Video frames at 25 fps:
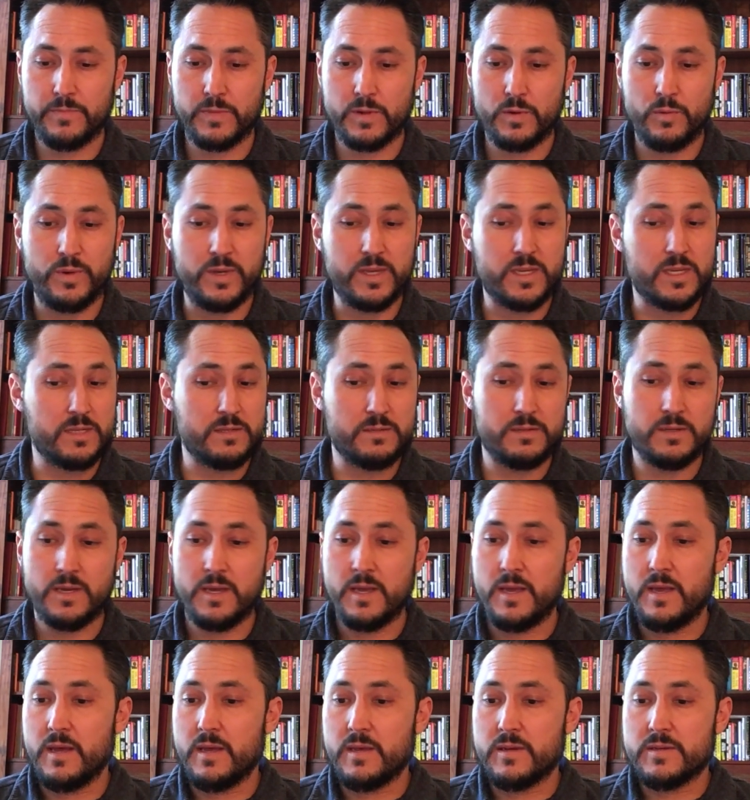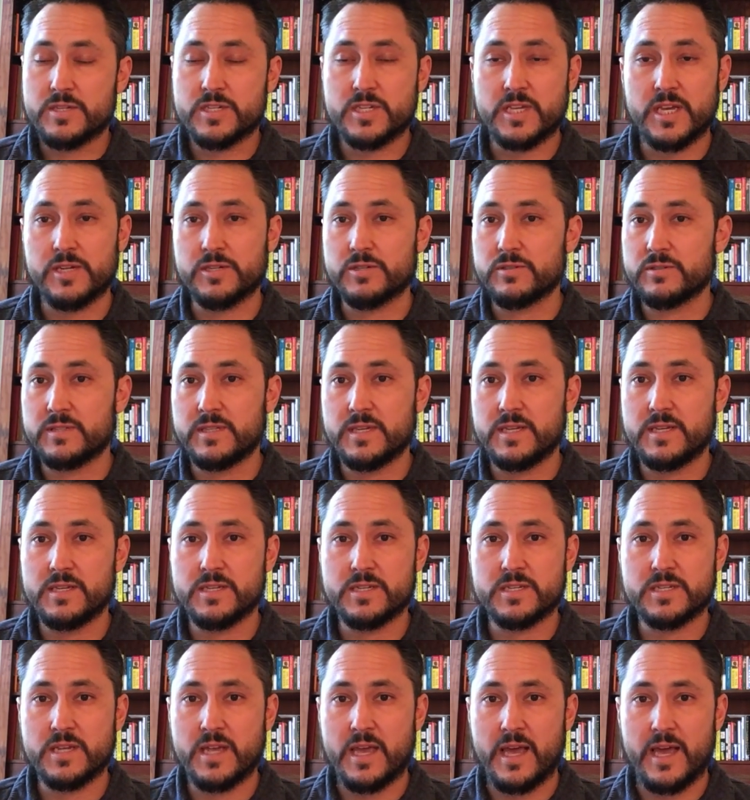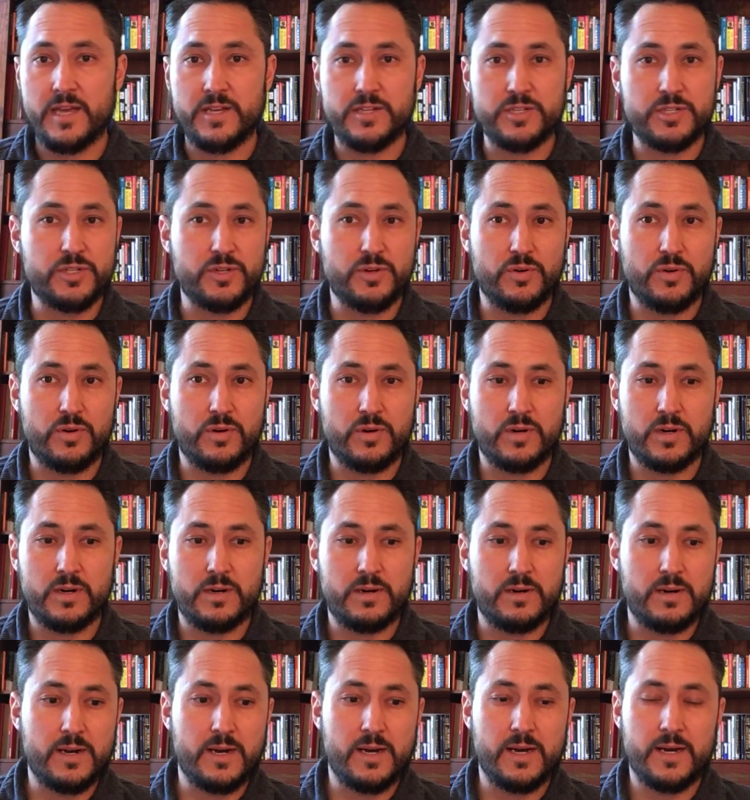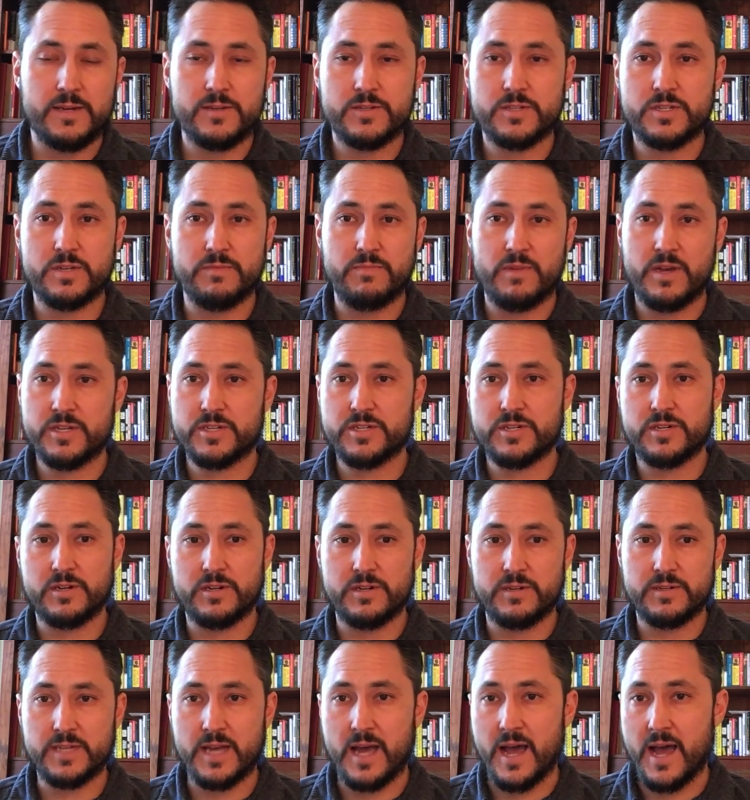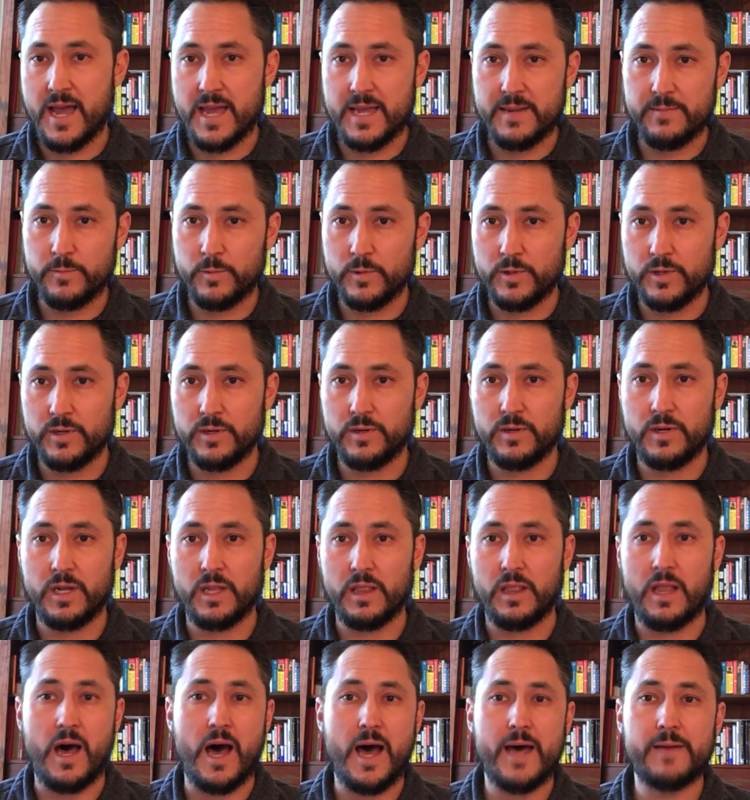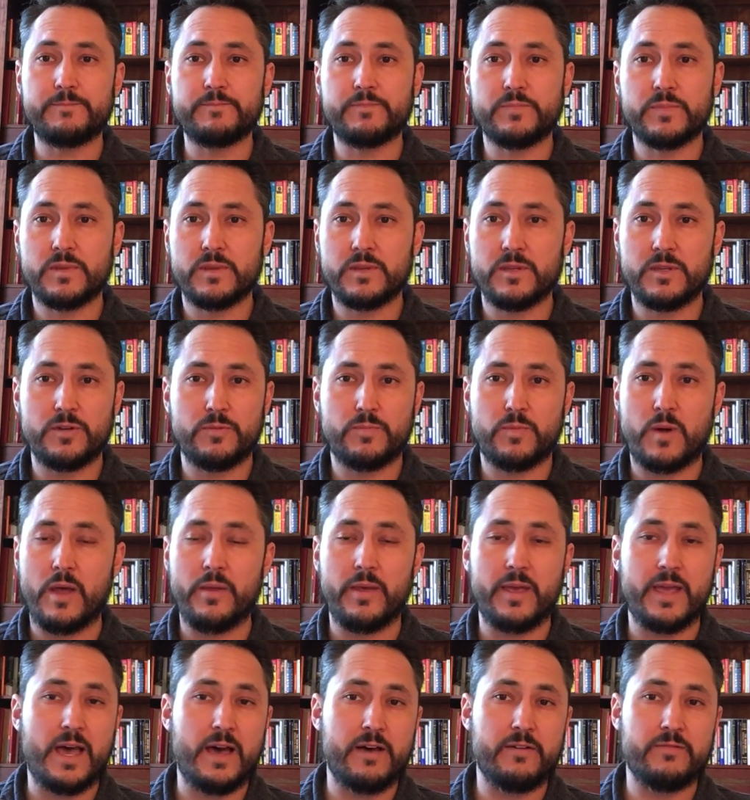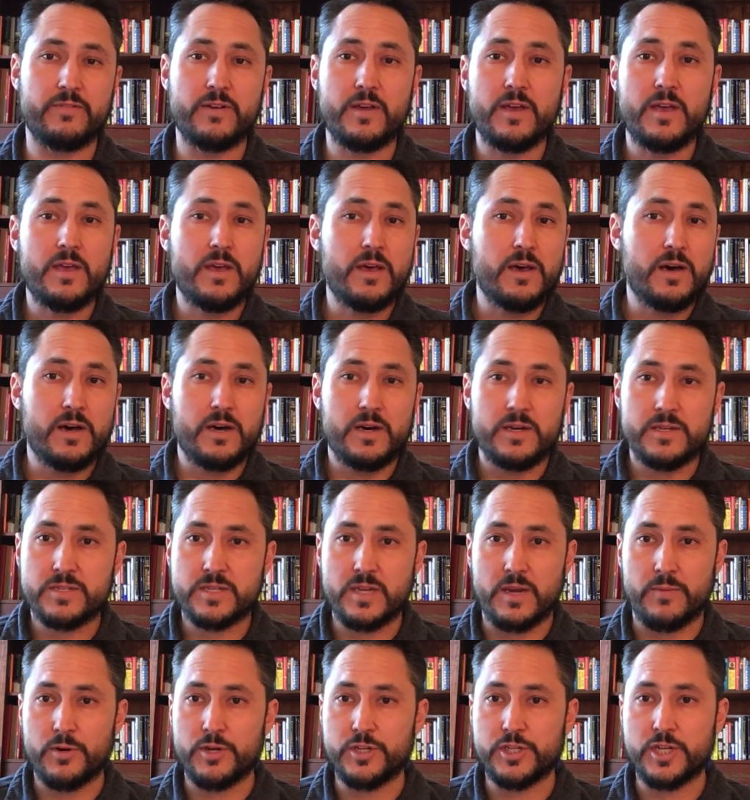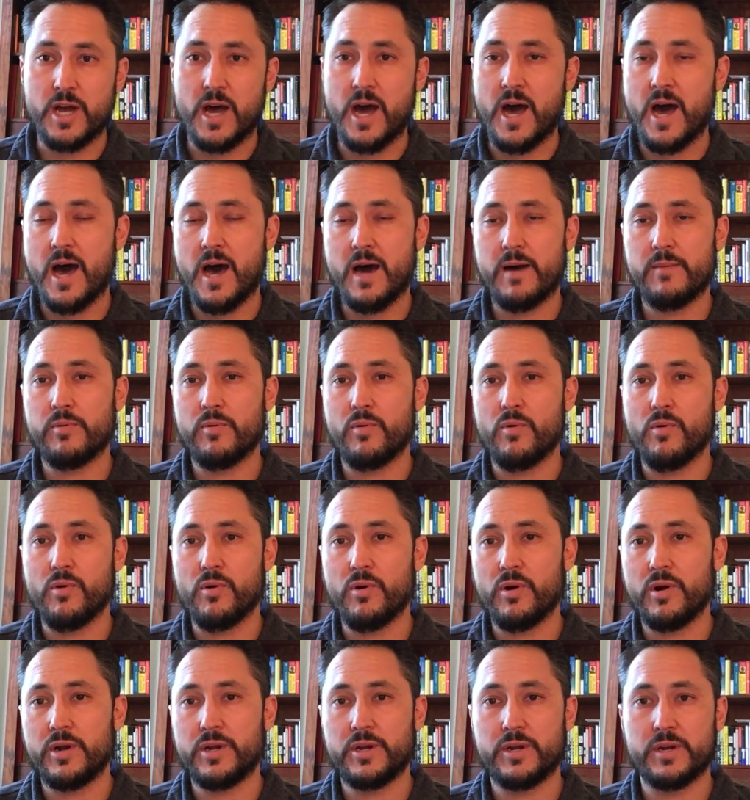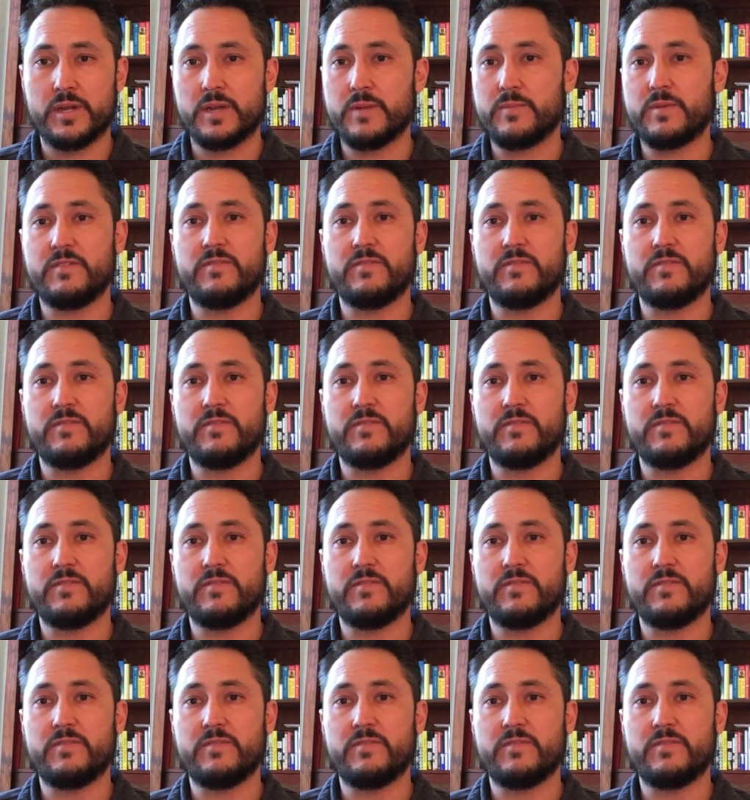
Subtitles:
We can schedule these as your semester time will allot. You probably have a summer job, or you're going to